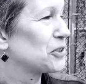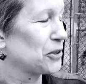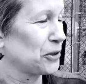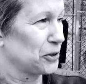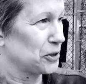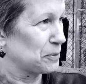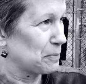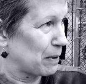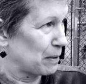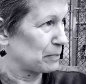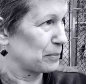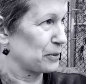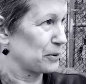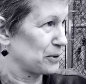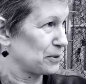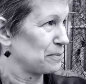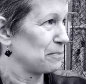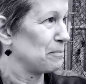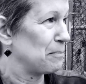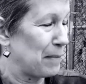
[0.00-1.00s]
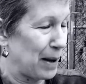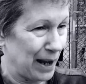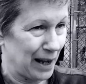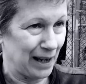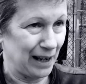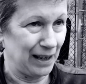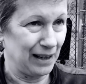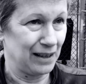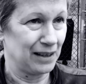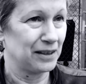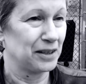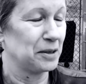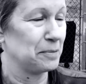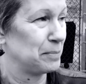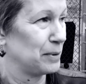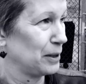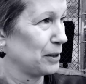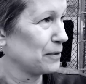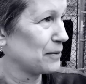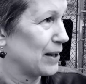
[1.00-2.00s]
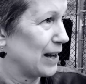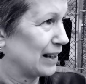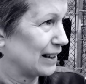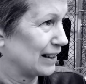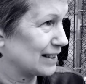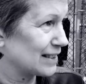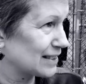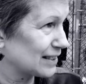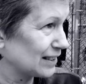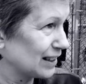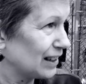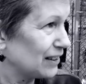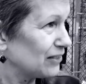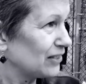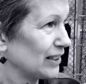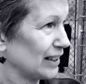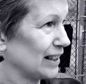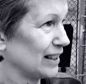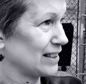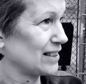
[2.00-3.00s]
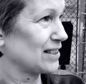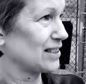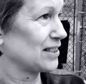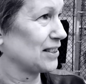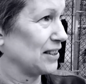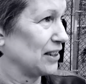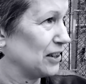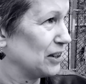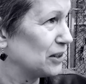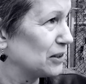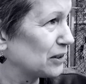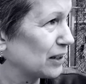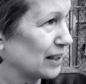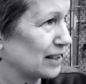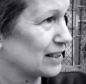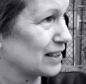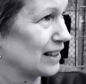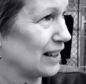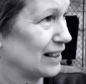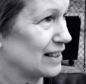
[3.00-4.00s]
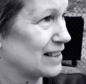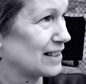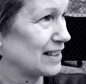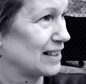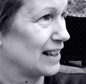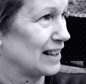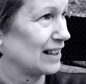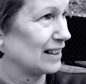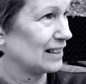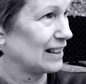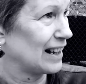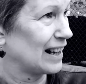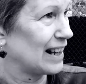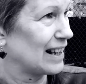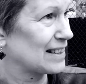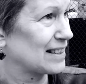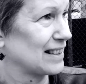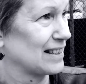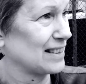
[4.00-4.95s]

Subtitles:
church members made to build that. It's lovely. It's stone, it's got stained glass,